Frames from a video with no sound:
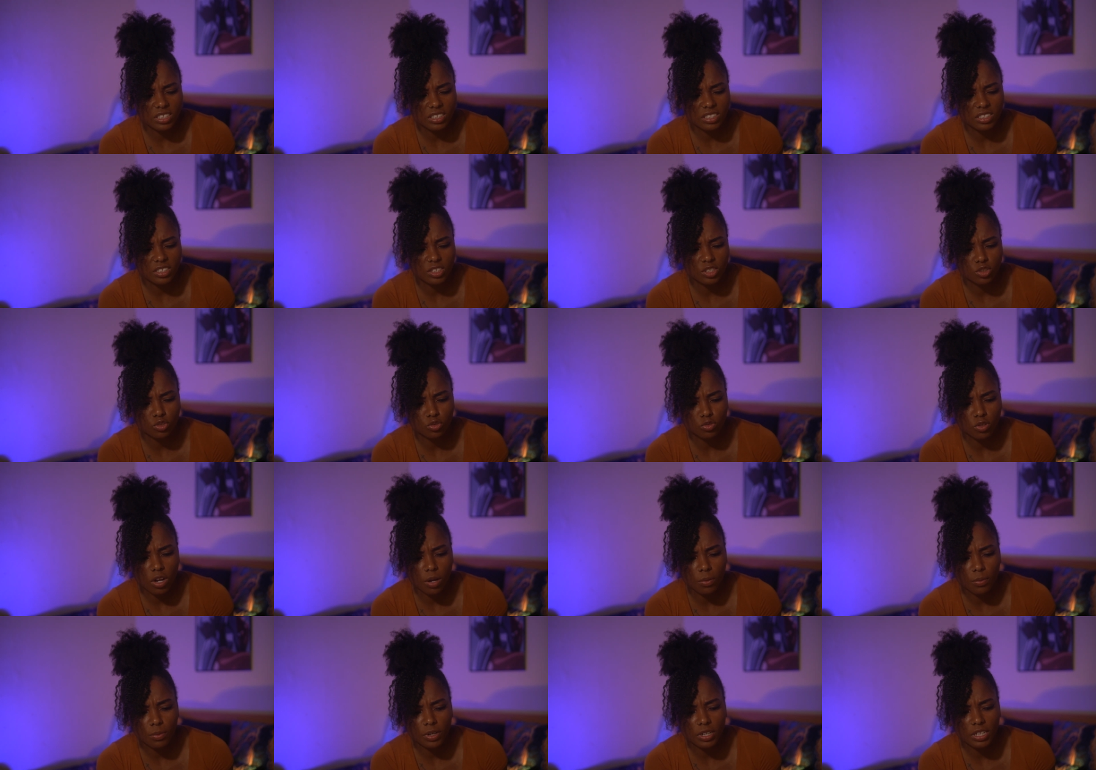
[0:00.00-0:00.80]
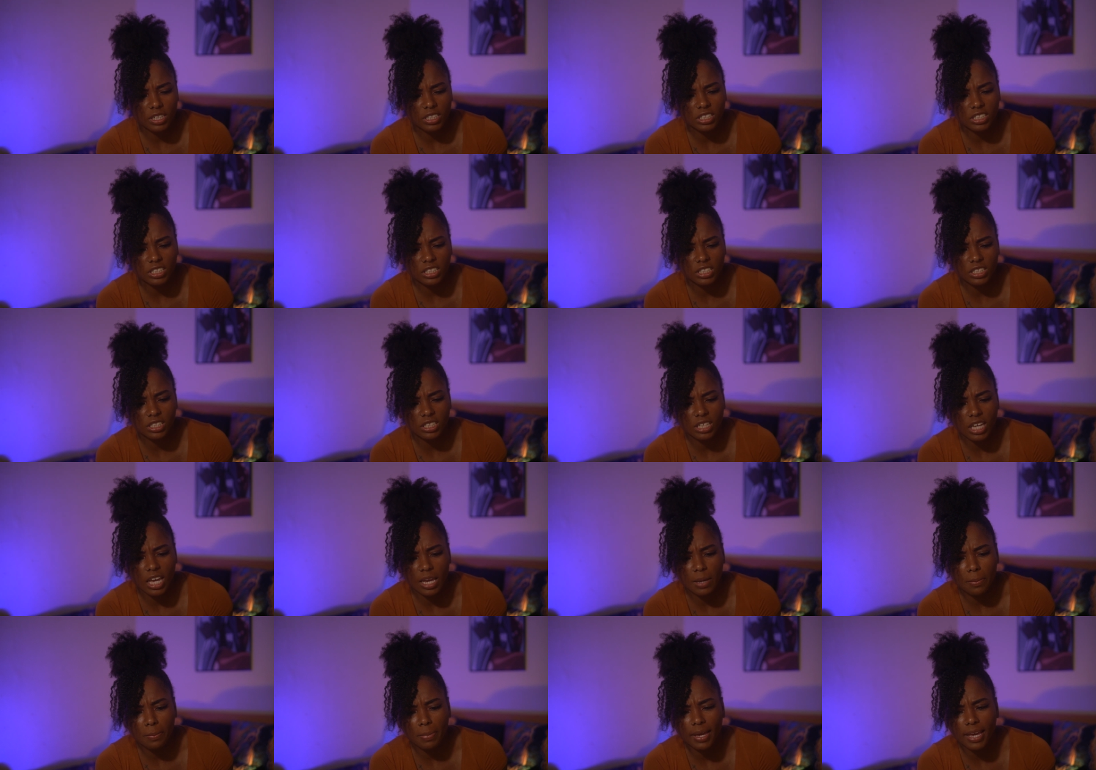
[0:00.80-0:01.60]
strawberry
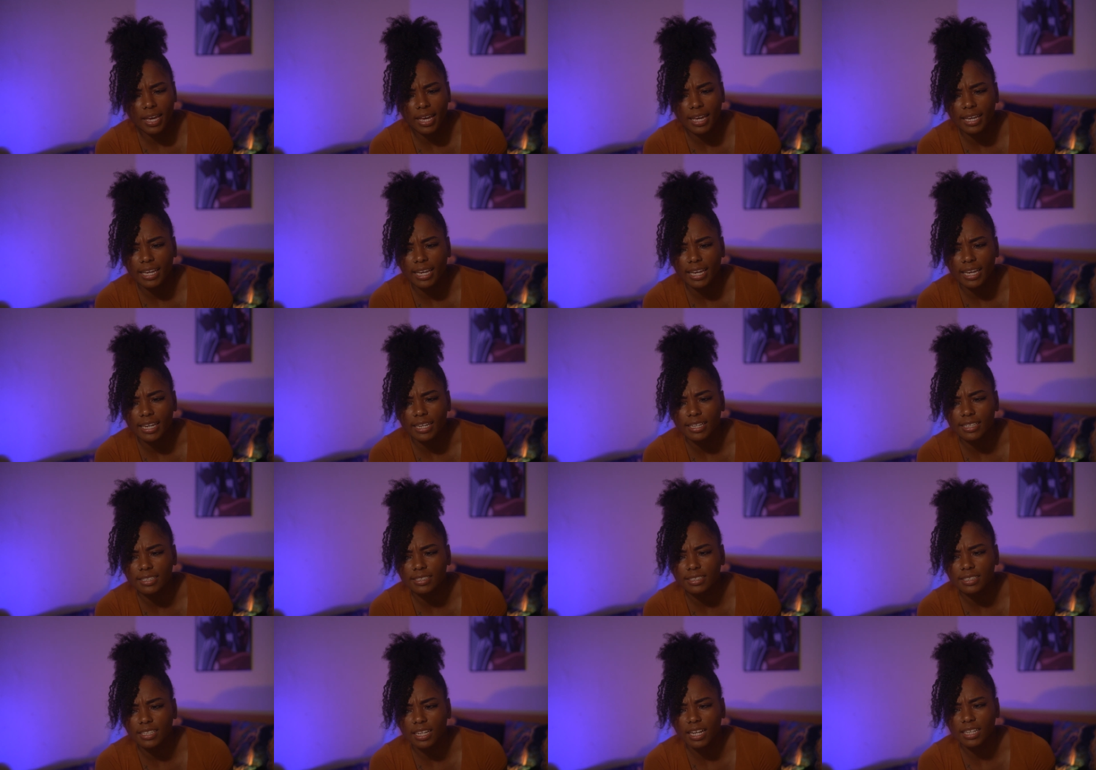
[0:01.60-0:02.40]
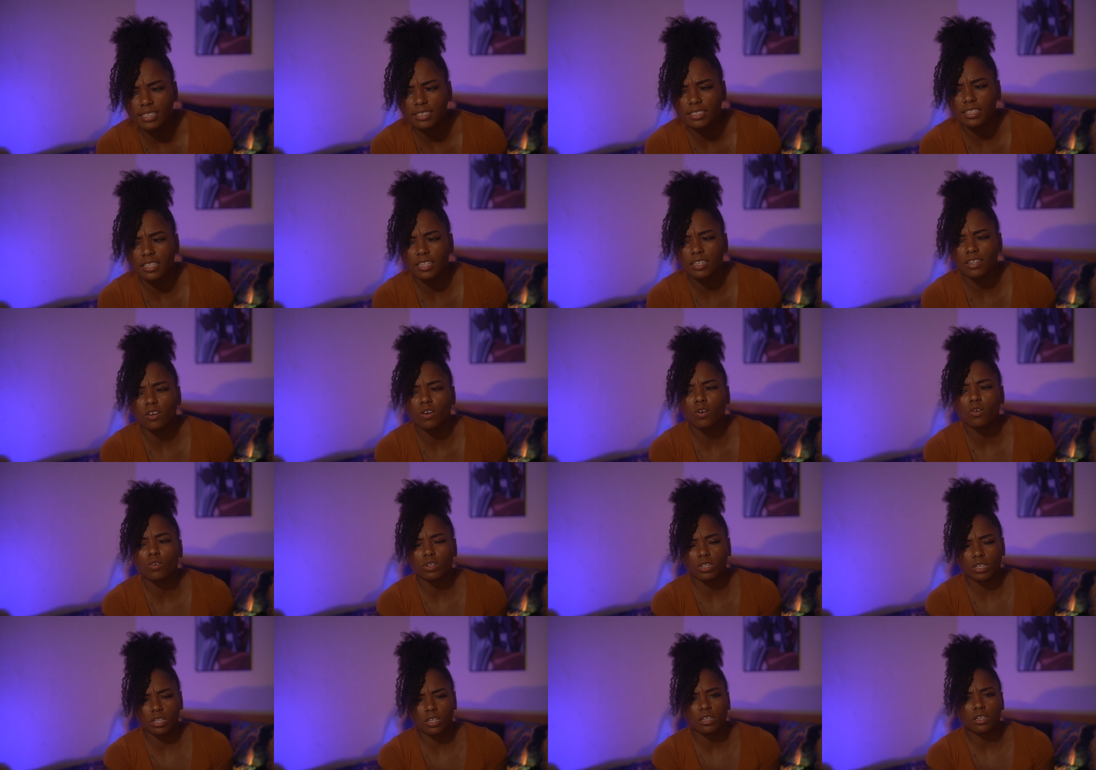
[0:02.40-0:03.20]
cheesecake pancakes. I said,
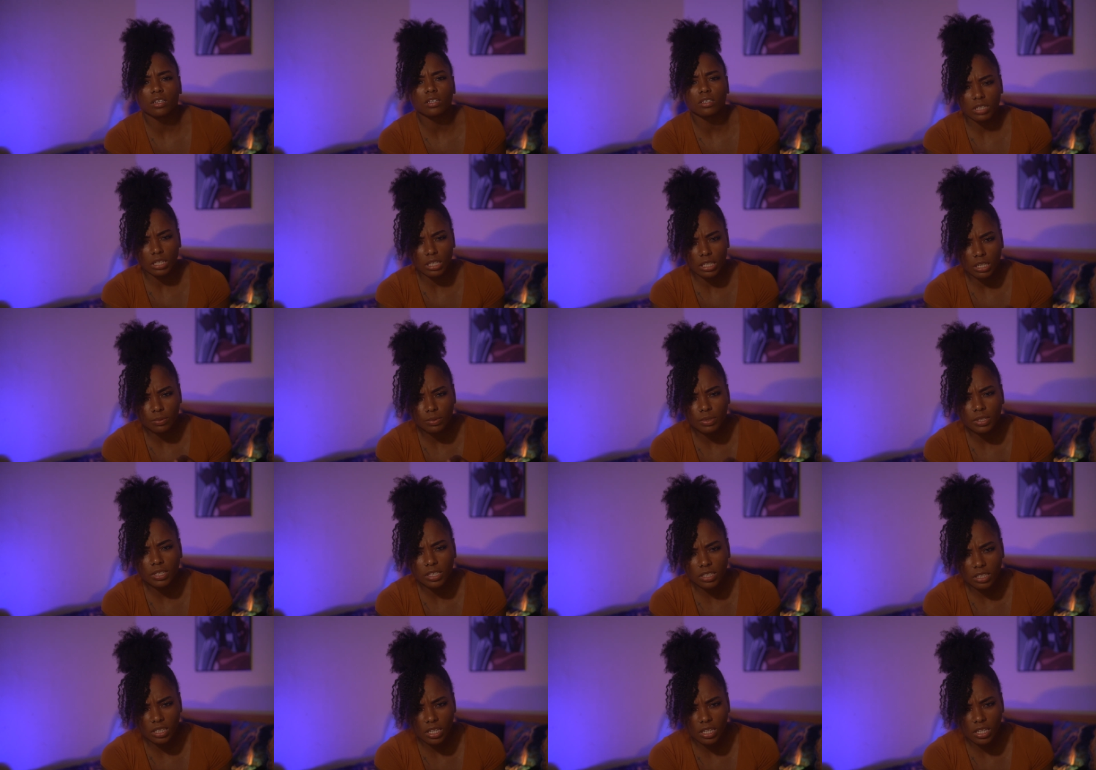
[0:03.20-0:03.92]
oh yeah, let me get